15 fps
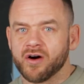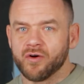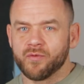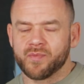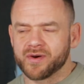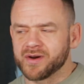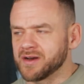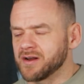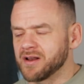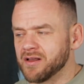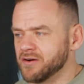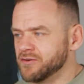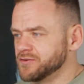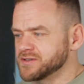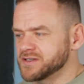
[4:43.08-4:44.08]
open and
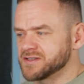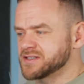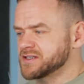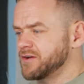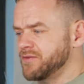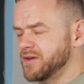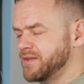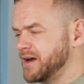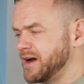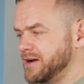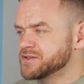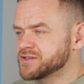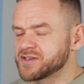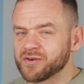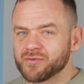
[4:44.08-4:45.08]
close and stuff like
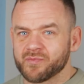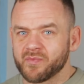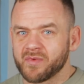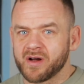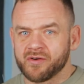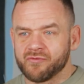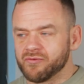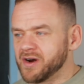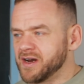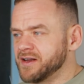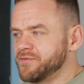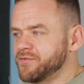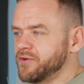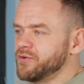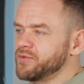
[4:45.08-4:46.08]
that. So I
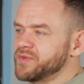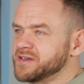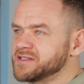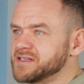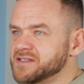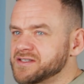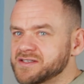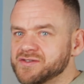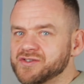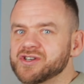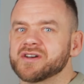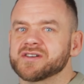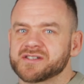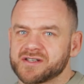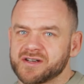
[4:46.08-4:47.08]
really thought this is
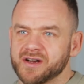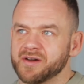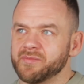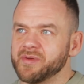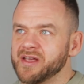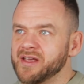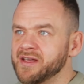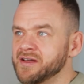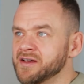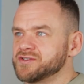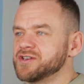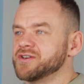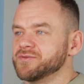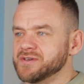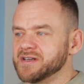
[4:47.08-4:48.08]
just going to be
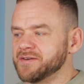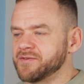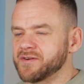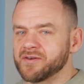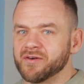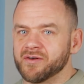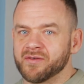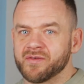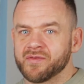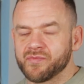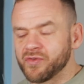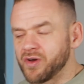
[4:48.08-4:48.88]
too difficult.